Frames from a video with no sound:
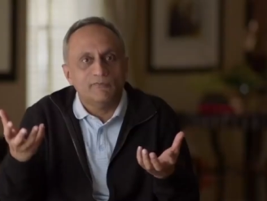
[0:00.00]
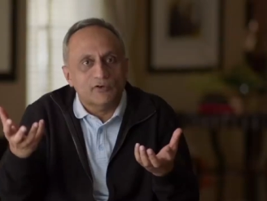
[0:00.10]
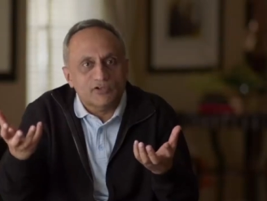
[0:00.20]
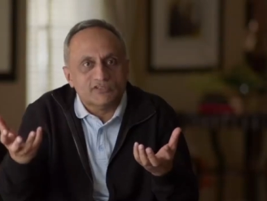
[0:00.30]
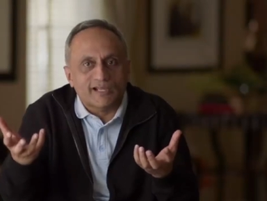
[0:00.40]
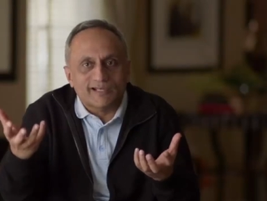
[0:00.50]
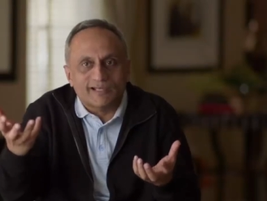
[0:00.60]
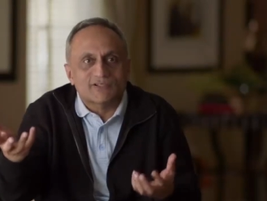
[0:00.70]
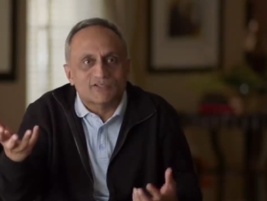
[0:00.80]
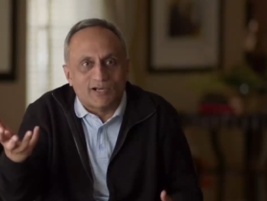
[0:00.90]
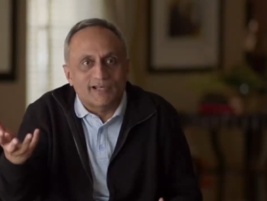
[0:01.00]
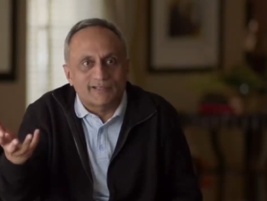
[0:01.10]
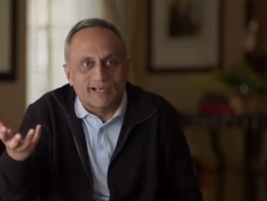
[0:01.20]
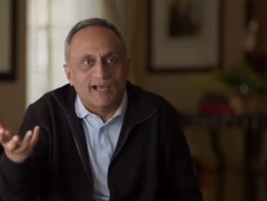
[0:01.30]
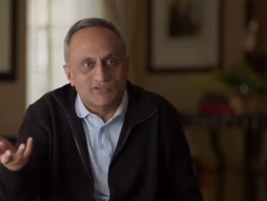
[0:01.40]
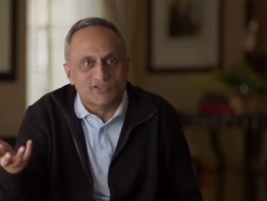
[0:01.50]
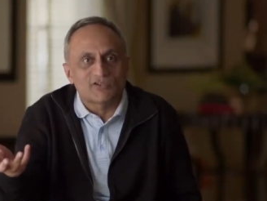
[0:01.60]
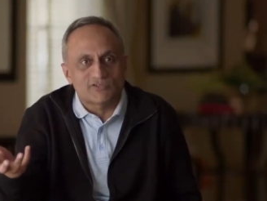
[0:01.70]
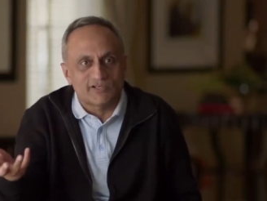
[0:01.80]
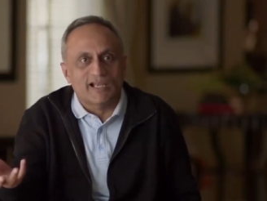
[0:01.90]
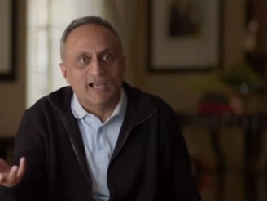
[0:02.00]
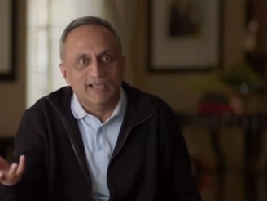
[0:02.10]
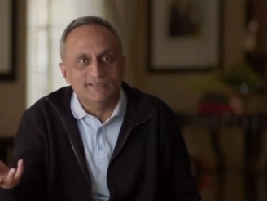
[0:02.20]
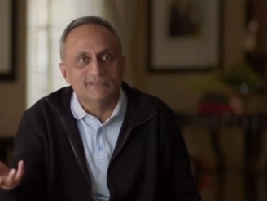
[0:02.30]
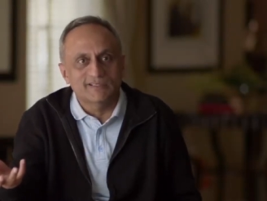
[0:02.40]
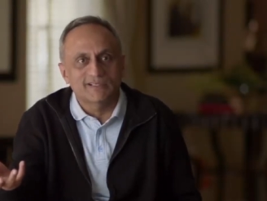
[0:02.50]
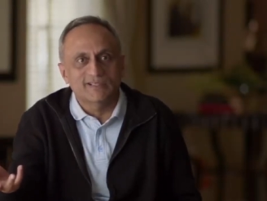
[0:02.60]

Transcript: first I'd like to try the non-surgery guys.